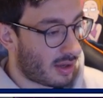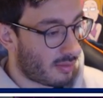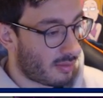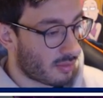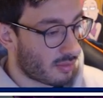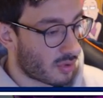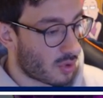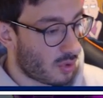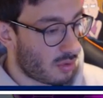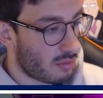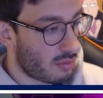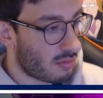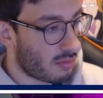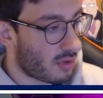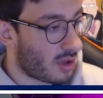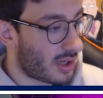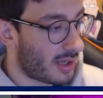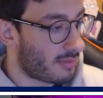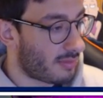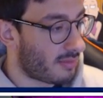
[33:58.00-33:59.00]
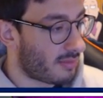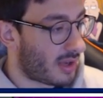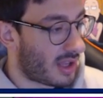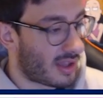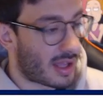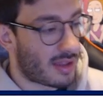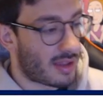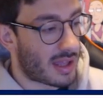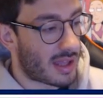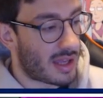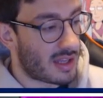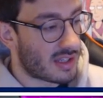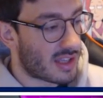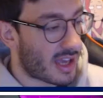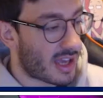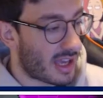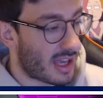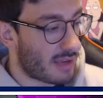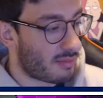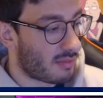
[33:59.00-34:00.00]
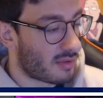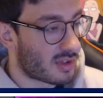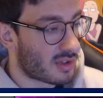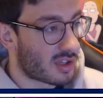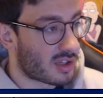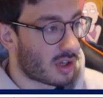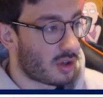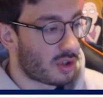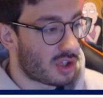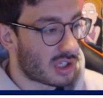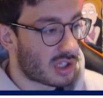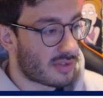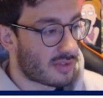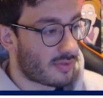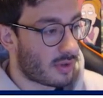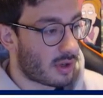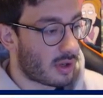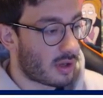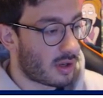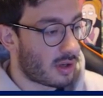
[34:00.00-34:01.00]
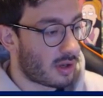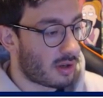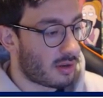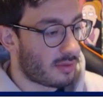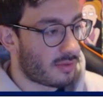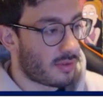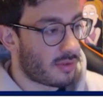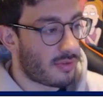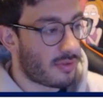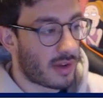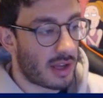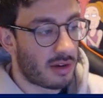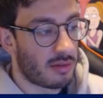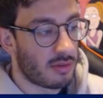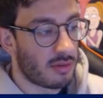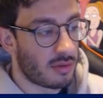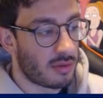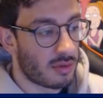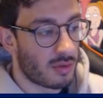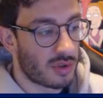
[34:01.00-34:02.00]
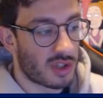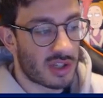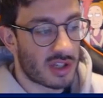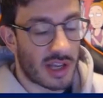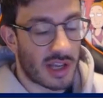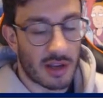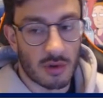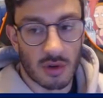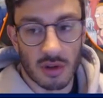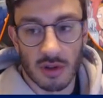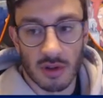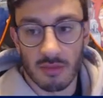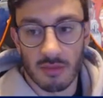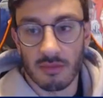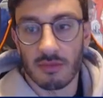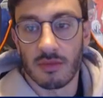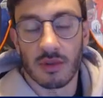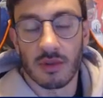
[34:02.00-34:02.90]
Cool. All right, and that is game. So just for fun, we'll just Iono them.